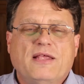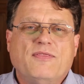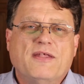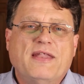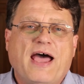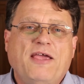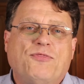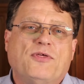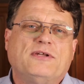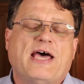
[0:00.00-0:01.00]
The
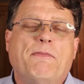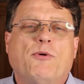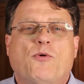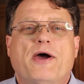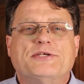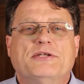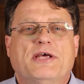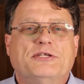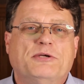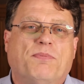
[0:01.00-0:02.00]
ninth type of question
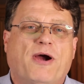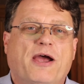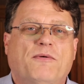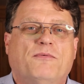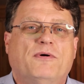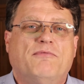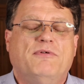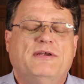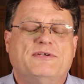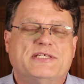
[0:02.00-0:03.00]
that you probably would
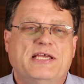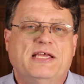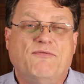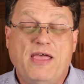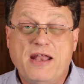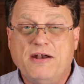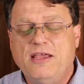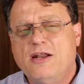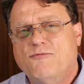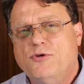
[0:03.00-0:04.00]
receive in an
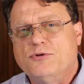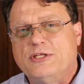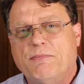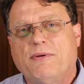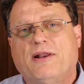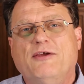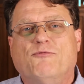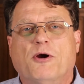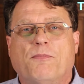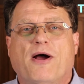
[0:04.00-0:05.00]
interview typically
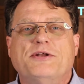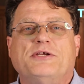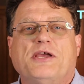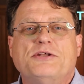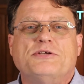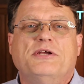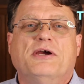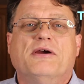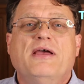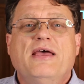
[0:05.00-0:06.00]
for a project
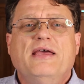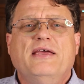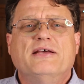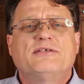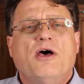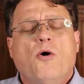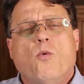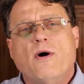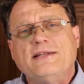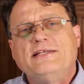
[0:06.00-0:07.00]
engineer is,
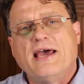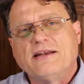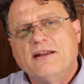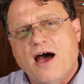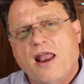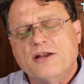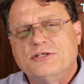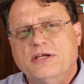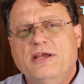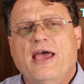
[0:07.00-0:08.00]
what
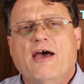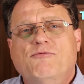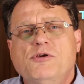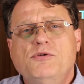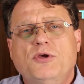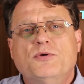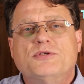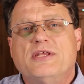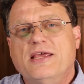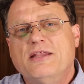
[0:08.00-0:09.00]
technology have you
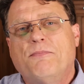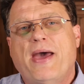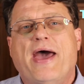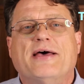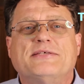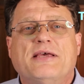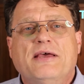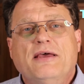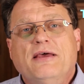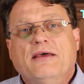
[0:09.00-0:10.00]
used in the past
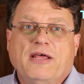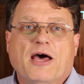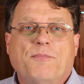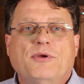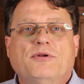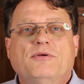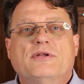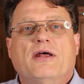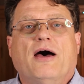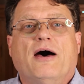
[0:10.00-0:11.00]
to help you do
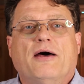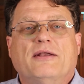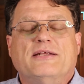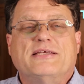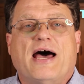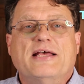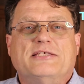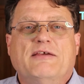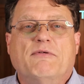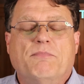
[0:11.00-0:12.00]
uh, designs
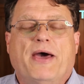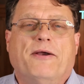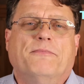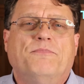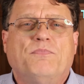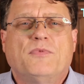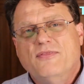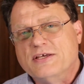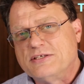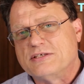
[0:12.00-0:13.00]
even better?
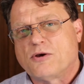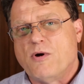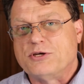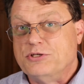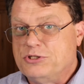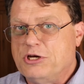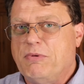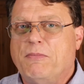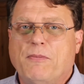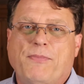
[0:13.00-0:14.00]
This is a question you should
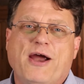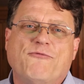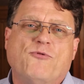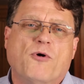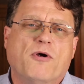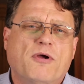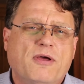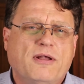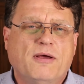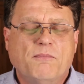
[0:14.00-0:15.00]
be prepared for.
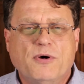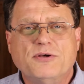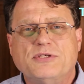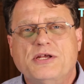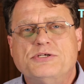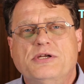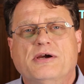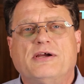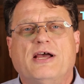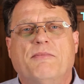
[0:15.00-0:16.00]
Most
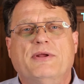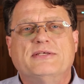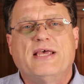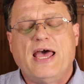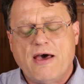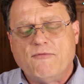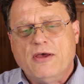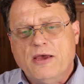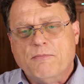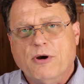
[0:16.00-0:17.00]
engineering companies have
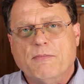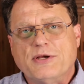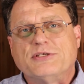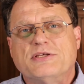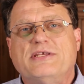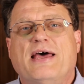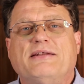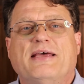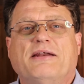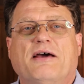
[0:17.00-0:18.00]
pretty much the
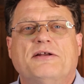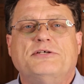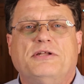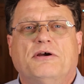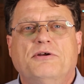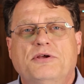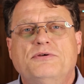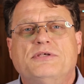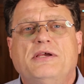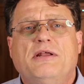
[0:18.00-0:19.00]
set technology that they're
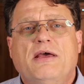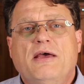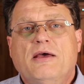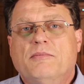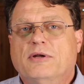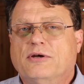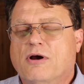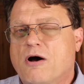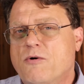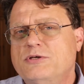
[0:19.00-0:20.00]
using, but they're
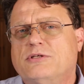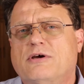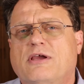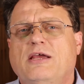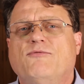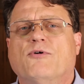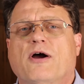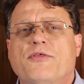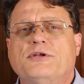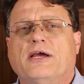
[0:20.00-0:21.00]
always looking for
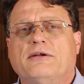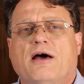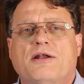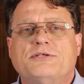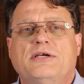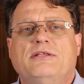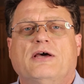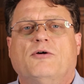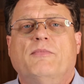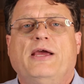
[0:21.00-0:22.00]
other technology that
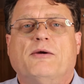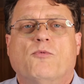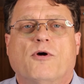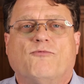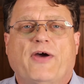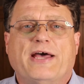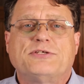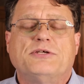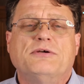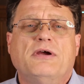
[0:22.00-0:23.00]
will make them work
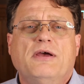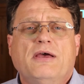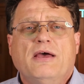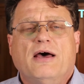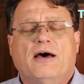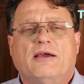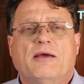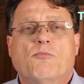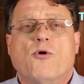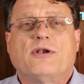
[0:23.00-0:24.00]
faster, uh,
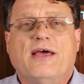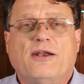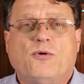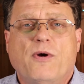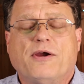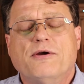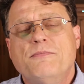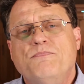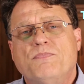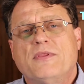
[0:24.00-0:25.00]
get more done quicker,
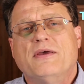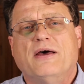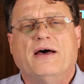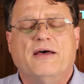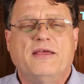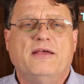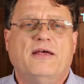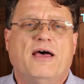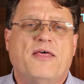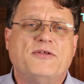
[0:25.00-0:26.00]
uh,
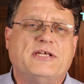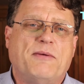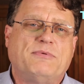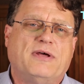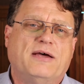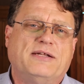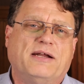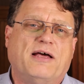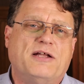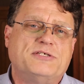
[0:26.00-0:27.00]
other type uh,
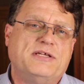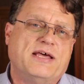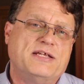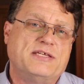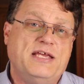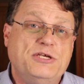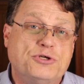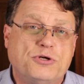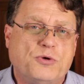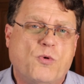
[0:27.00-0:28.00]
technology that is
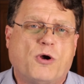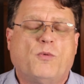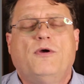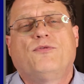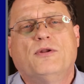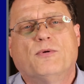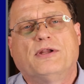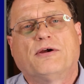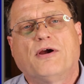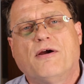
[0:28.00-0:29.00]
easier to work with than what
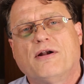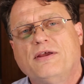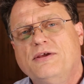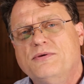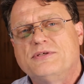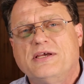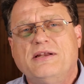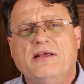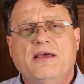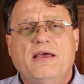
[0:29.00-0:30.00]
they're currently using.